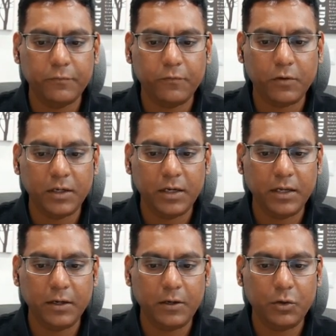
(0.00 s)

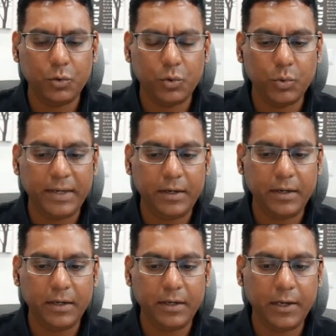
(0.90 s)
40 into
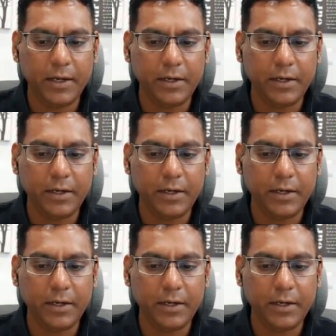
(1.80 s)
28.